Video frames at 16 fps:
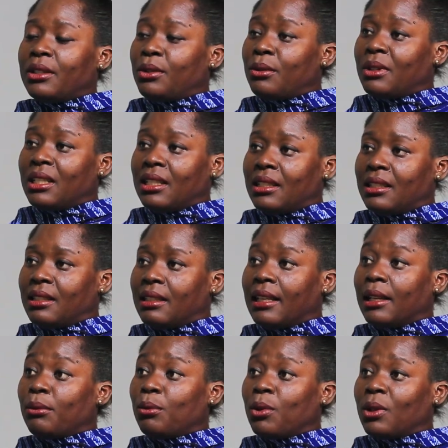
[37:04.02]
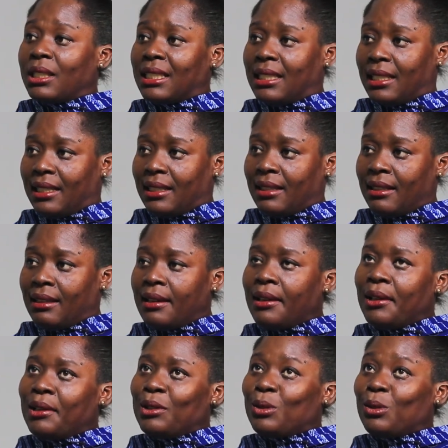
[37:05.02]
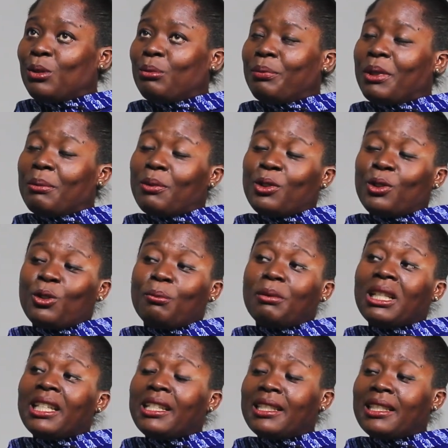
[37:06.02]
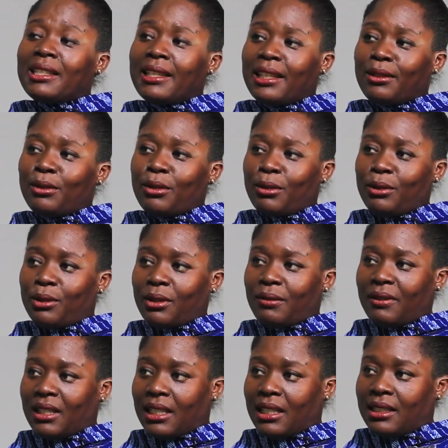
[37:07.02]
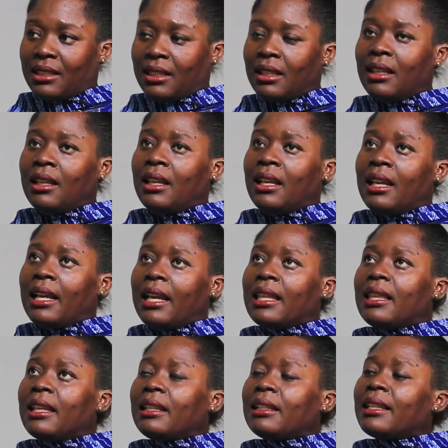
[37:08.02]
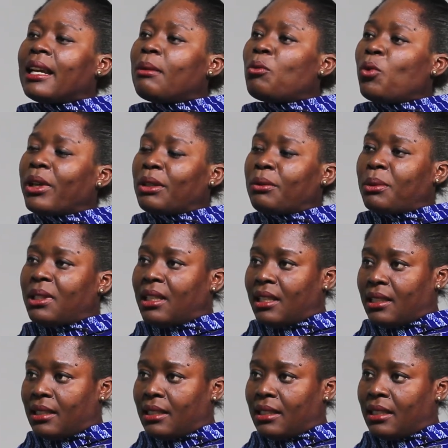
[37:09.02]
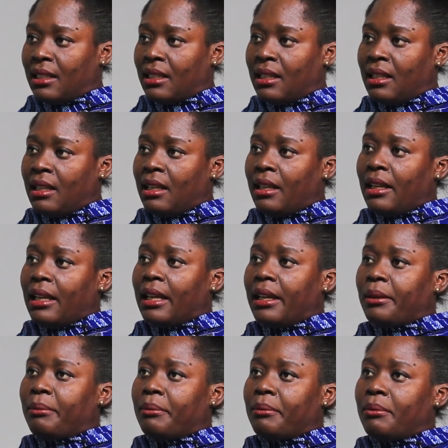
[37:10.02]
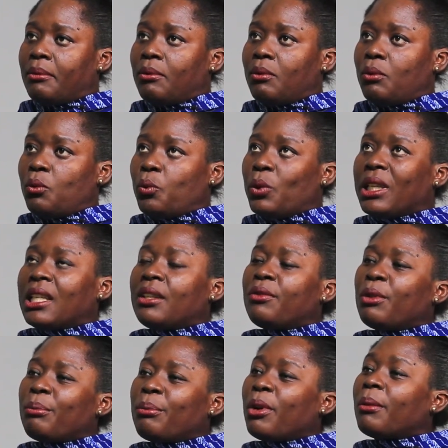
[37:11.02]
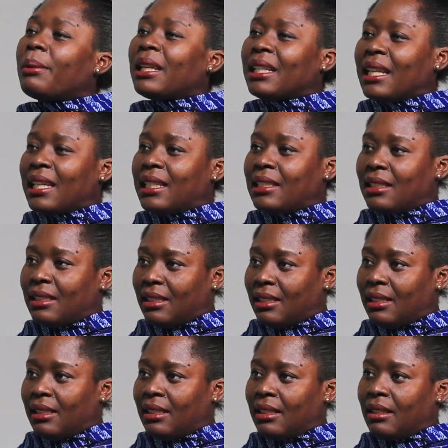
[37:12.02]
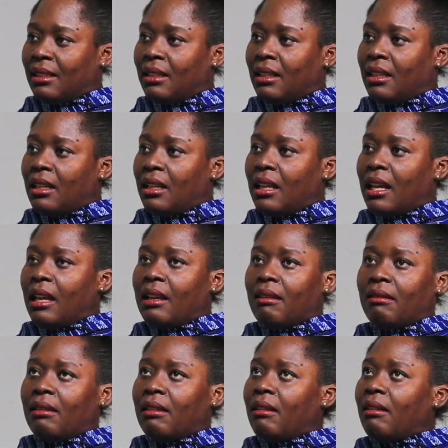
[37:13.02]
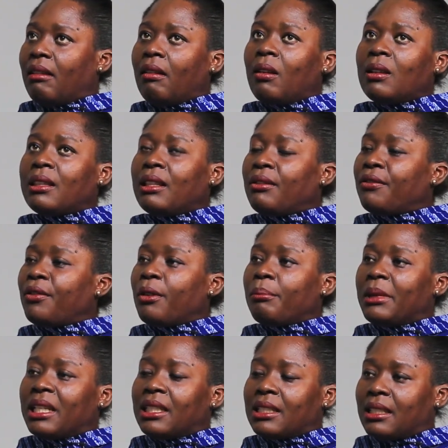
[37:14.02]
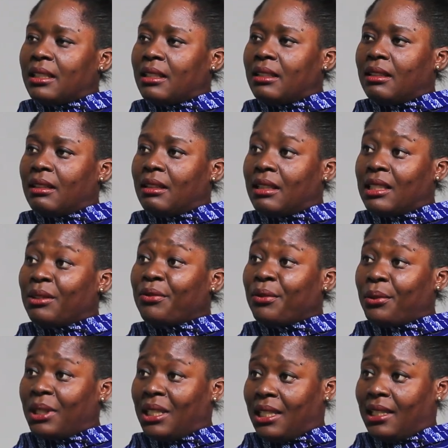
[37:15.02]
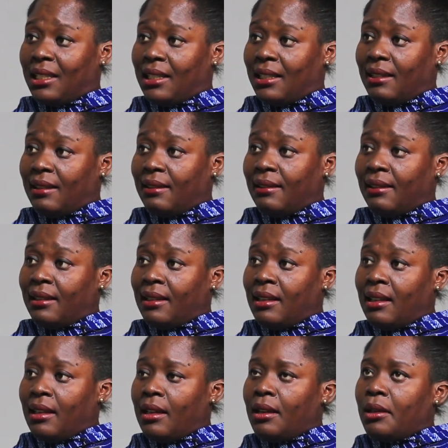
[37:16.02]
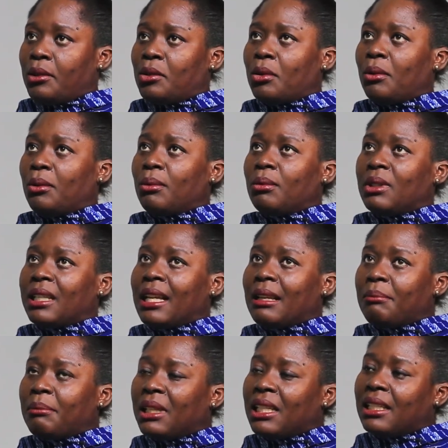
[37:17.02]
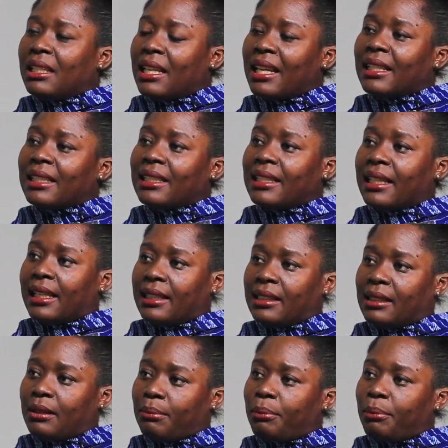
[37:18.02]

student that walks in. So people should please take note of that. And then come work with us. We give you proper guidance. All the information is free. So come in and get